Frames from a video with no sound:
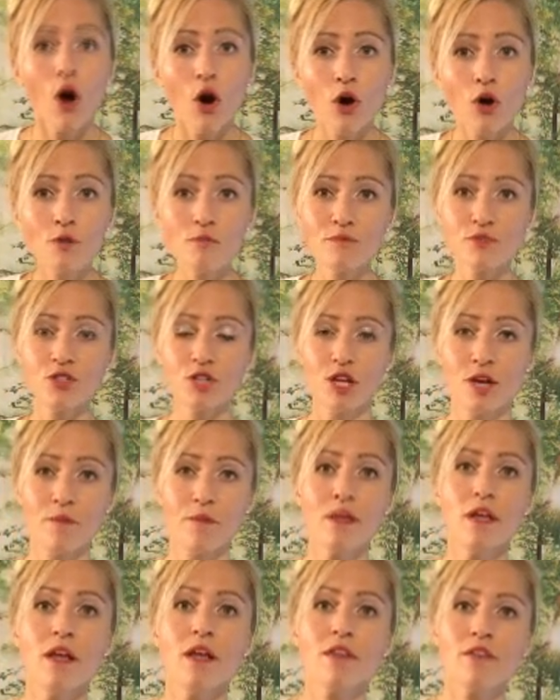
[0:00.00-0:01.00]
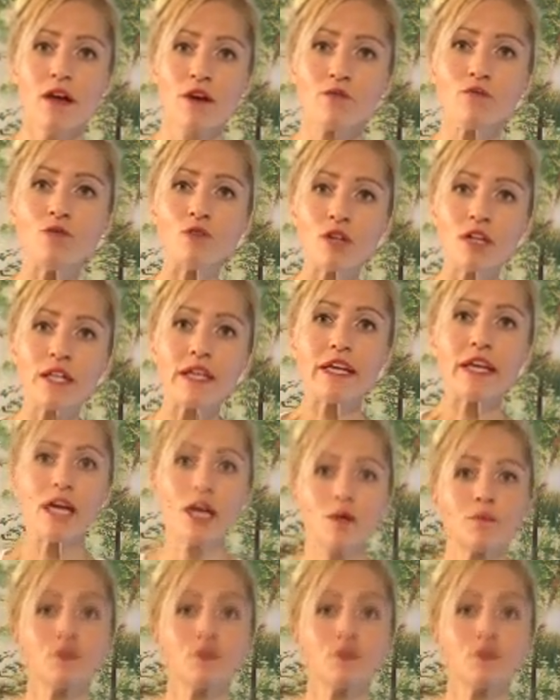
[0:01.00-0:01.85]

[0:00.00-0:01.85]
home gym that really